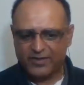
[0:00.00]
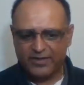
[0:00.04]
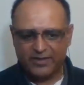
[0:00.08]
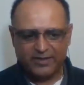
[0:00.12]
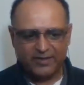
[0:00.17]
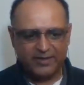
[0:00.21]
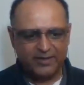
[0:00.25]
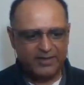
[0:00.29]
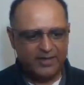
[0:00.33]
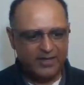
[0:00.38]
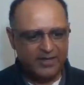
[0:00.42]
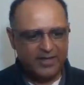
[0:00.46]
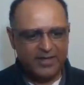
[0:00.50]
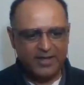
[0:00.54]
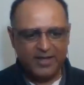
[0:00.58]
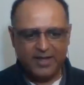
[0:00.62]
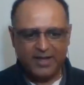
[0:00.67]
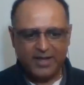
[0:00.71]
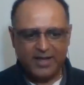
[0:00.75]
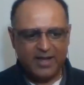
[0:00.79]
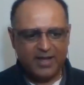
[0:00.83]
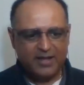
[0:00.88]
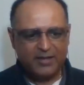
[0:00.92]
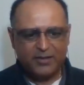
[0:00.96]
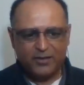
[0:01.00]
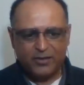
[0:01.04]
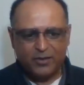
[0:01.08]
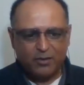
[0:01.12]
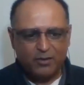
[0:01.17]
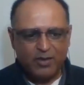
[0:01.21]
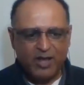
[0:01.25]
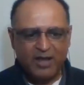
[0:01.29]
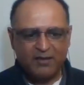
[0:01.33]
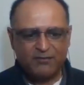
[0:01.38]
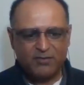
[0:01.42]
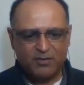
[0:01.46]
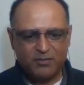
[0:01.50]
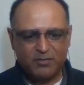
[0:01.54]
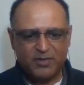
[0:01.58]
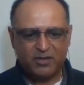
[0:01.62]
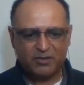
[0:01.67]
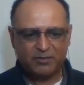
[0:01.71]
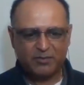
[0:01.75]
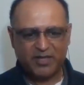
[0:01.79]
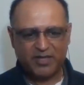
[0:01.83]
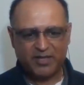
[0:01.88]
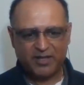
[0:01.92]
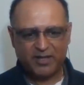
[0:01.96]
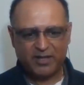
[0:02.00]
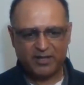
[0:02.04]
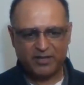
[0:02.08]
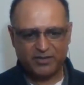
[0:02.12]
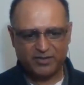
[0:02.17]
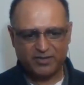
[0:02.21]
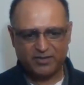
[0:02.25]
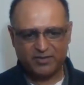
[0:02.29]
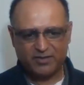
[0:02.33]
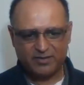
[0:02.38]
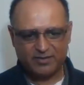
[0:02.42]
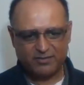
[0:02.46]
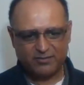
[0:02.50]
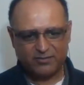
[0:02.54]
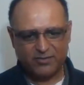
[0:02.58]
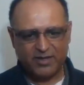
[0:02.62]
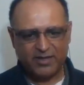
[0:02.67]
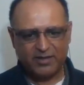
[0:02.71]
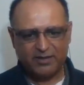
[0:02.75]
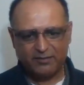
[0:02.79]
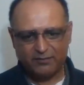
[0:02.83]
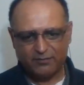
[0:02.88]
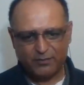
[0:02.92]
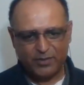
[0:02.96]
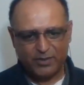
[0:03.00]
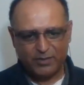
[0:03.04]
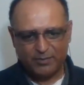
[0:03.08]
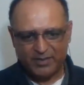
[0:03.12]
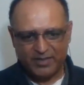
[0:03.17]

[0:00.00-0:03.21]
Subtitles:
get it treated. And you don't have to be on medications.